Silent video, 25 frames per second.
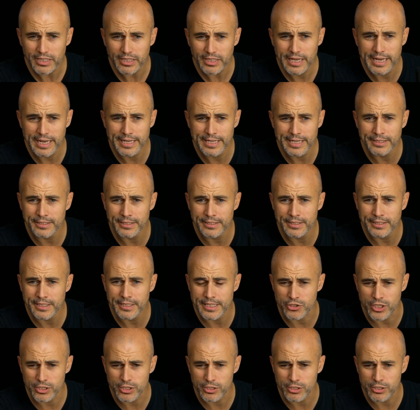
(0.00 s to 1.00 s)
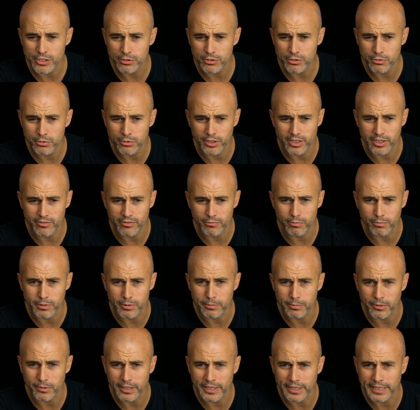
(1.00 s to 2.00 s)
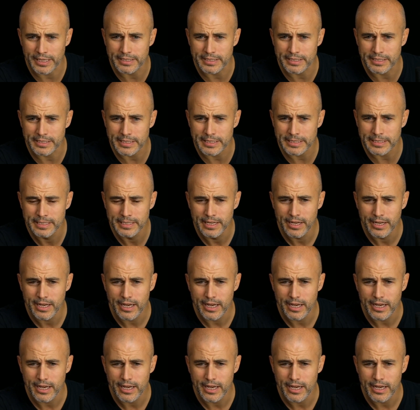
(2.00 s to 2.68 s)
And just to give people an idea,